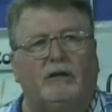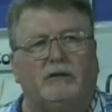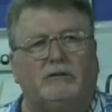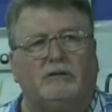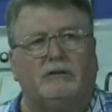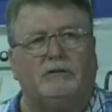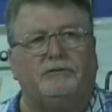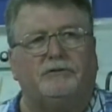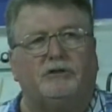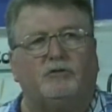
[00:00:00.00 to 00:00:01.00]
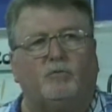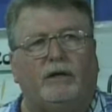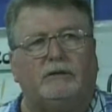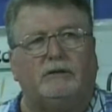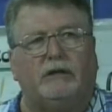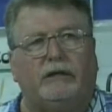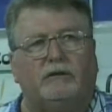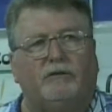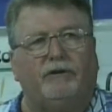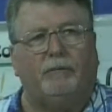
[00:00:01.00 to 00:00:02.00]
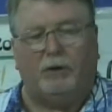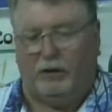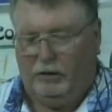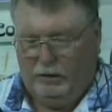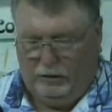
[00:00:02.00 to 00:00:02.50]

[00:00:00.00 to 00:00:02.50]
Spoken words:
It's the first Wednesday in November.